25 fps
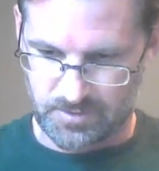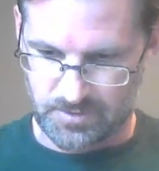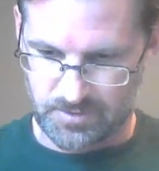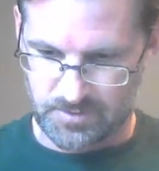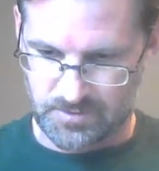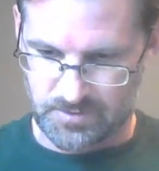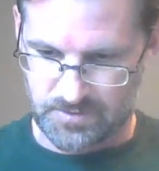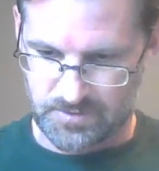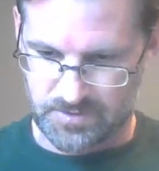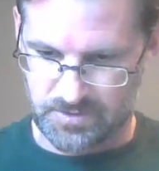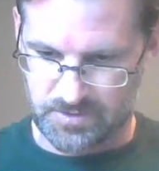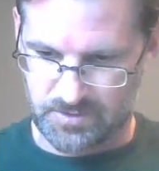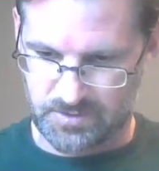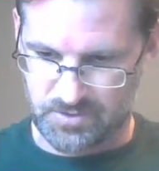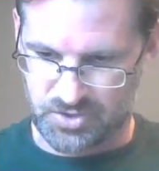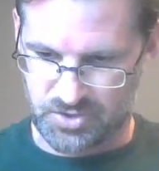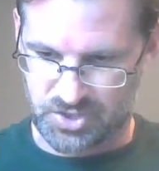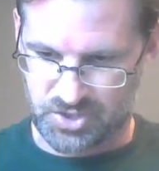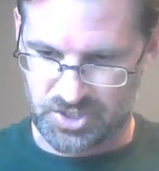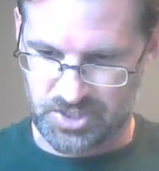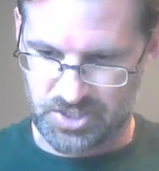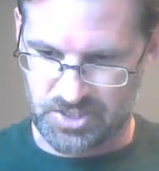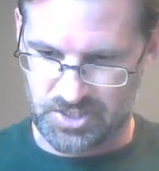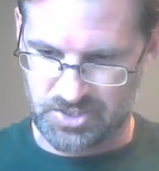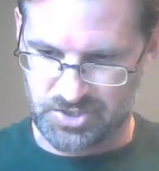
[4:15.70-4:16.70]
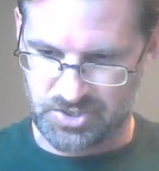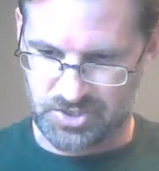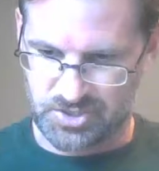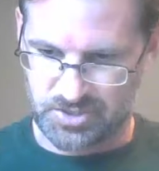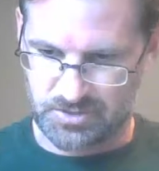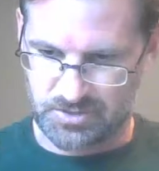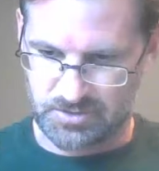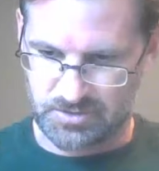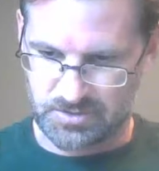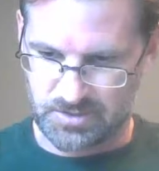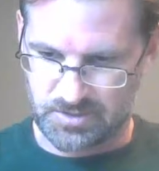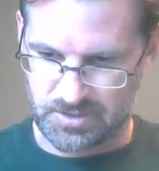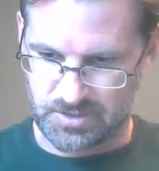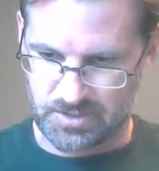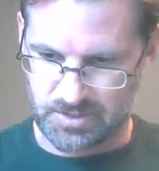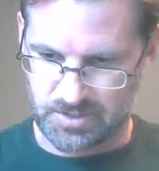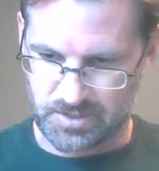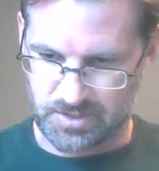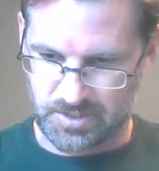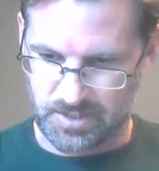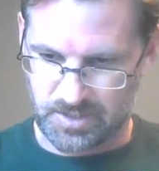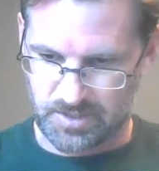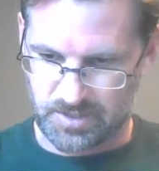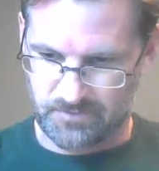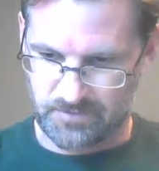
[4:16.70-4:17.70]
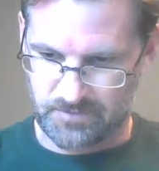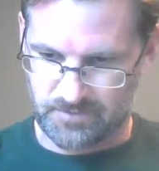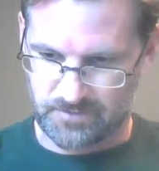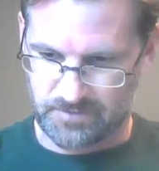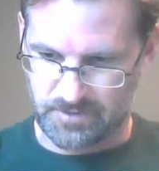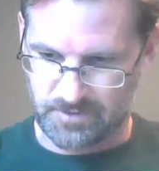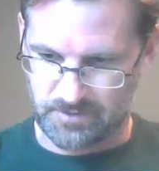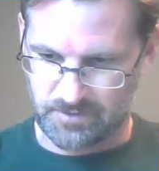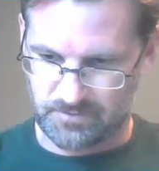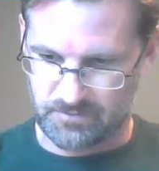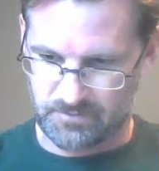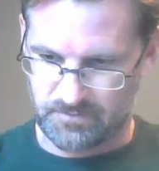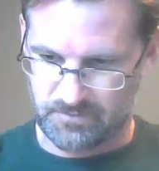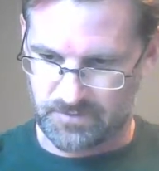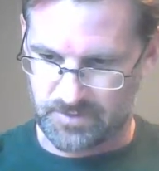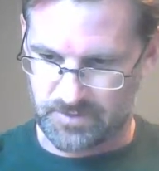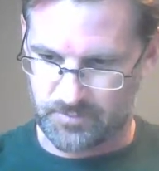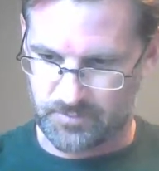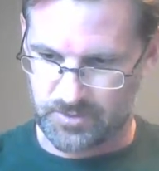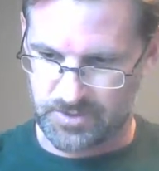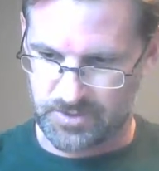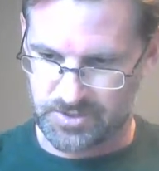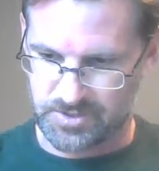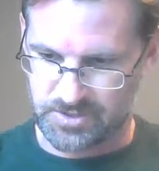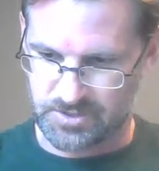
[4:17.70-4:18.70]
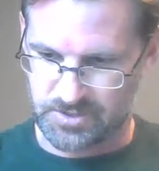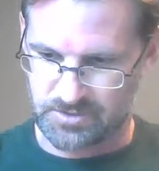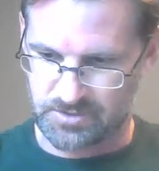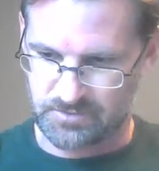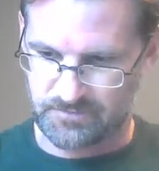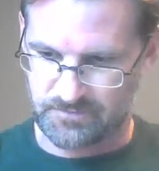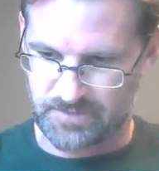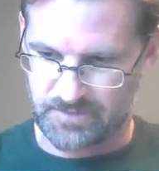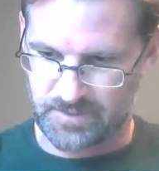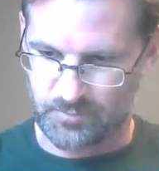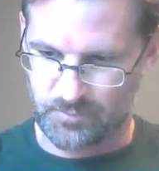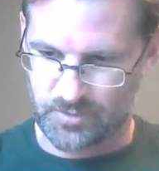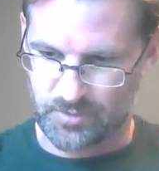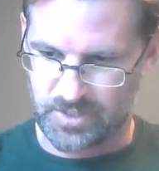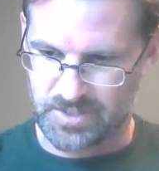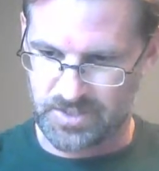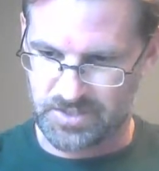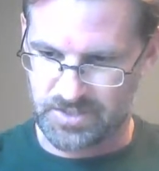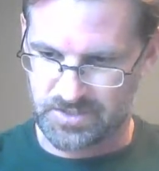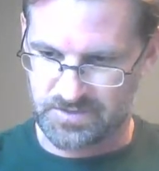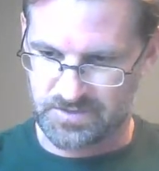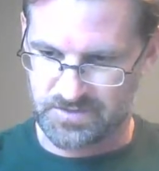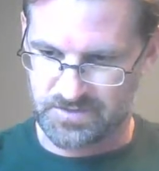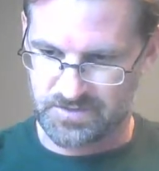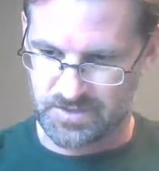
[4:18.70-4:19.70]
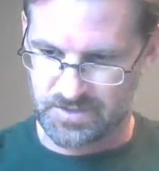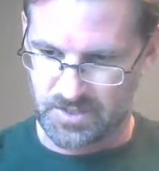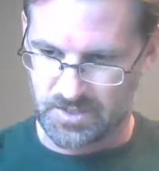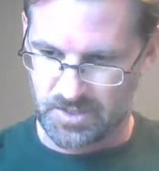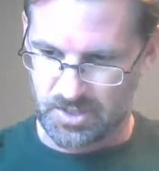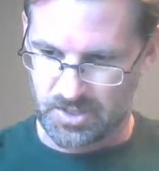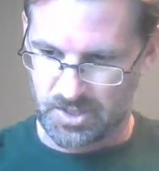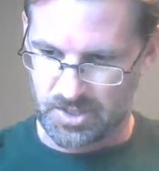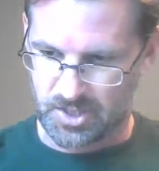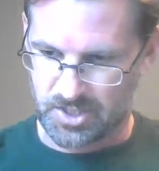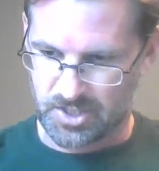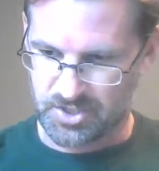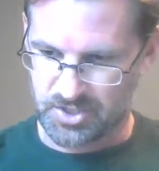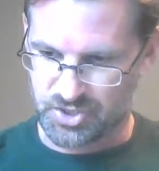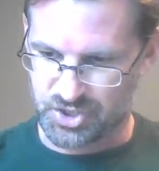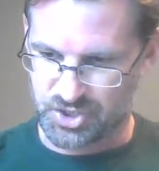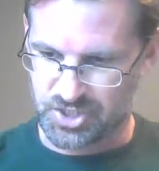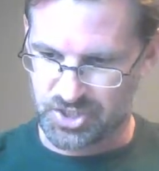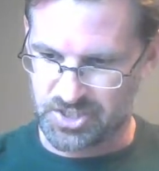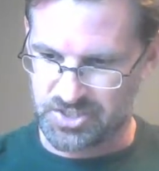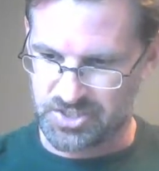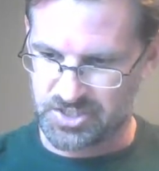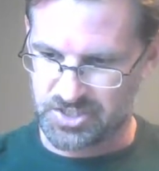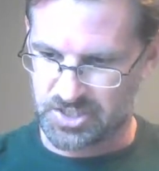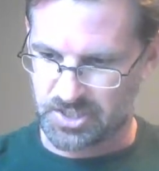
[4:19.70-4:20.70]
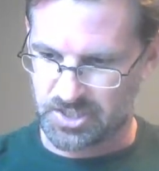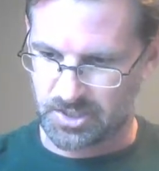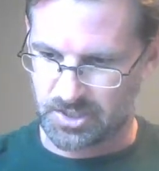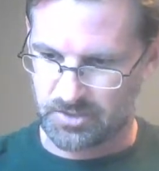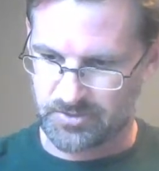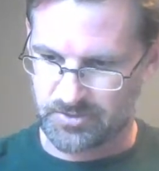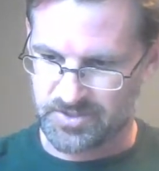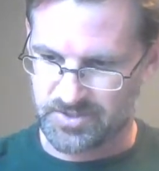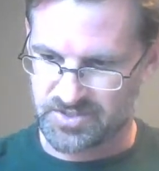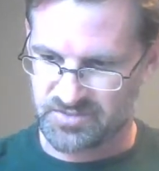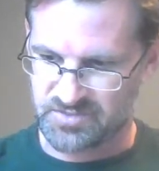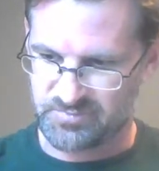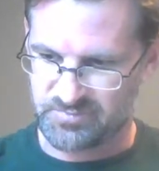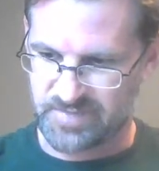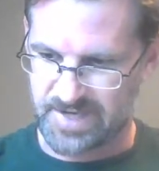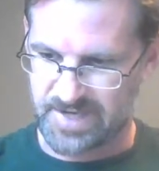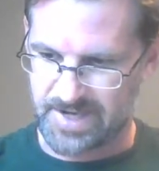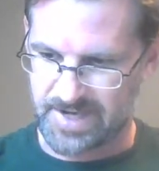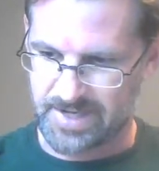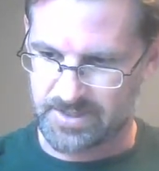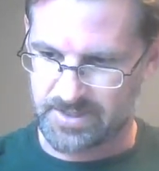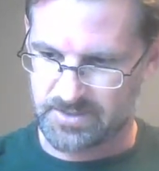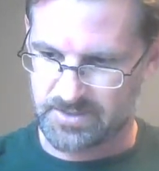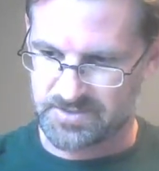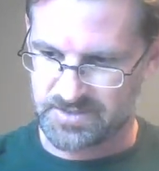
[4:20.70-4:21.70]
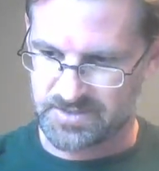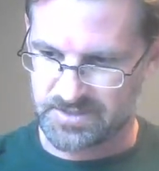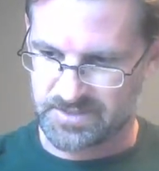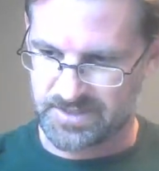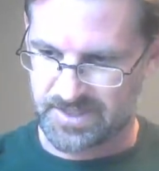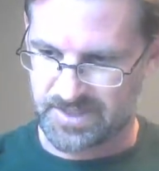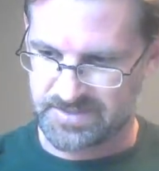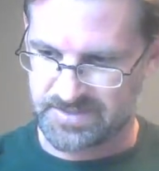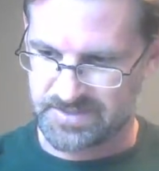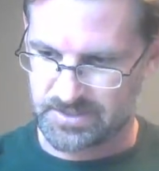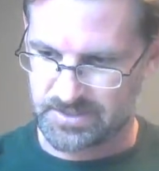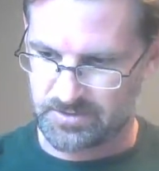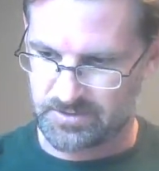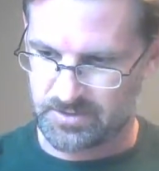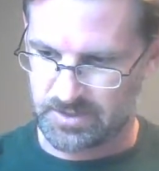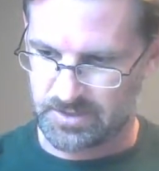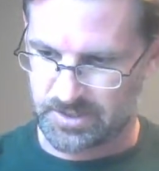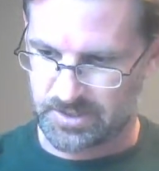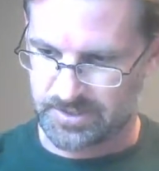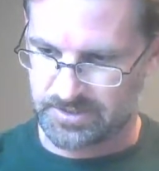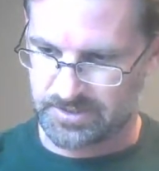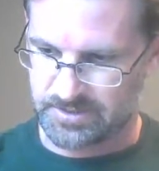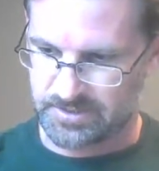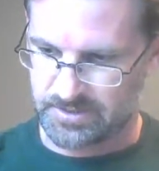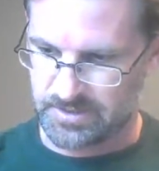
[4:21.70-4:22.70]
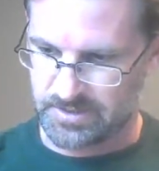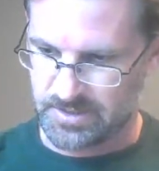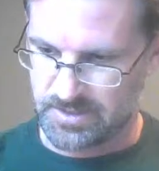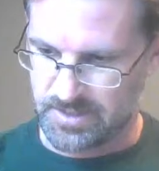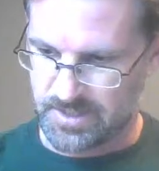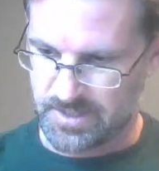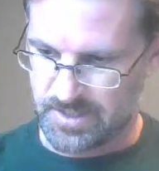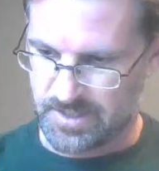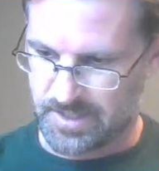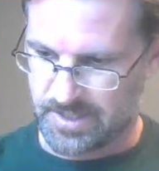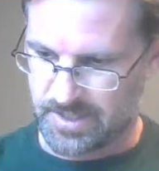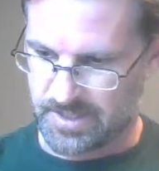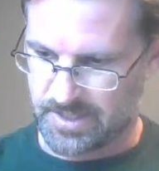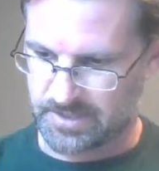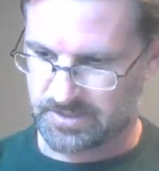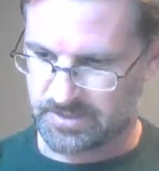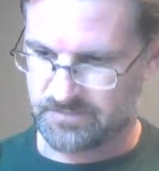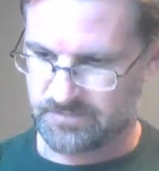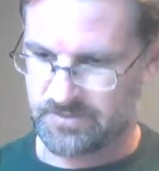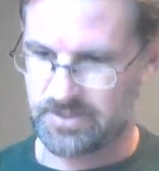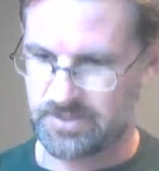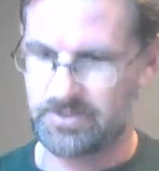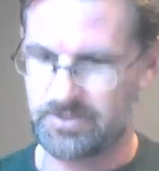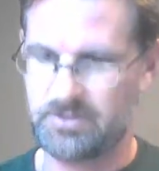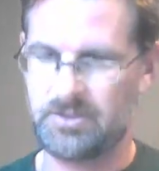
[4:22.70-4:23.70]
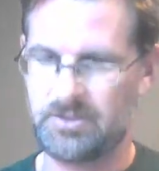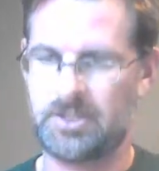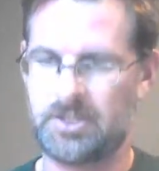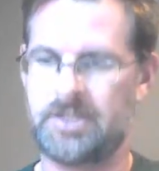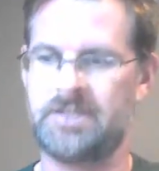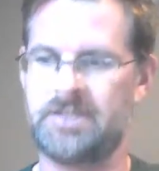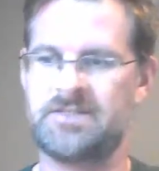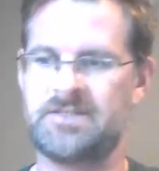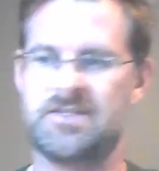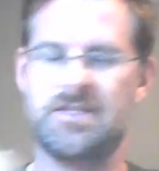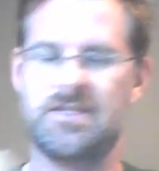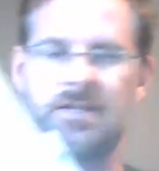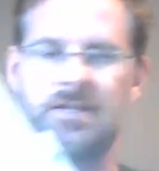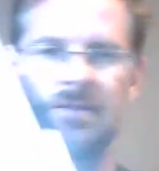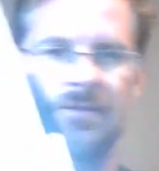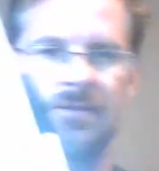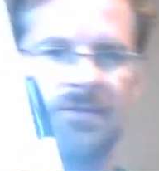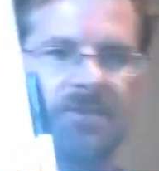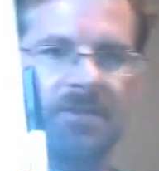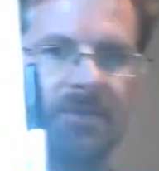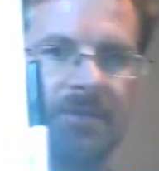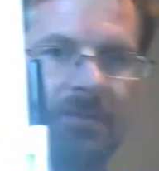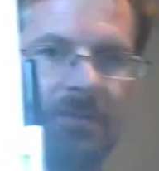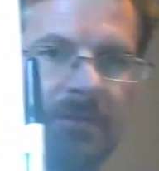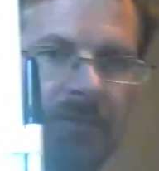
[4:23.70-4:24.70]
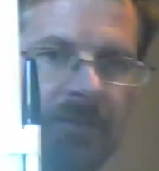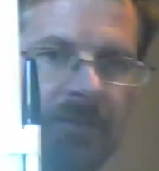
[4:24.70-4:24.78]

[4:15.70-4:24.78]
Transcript: So you're changing everything through vibration. Your vibrations are changing coloration patterns, and that's how you like activate your line signals.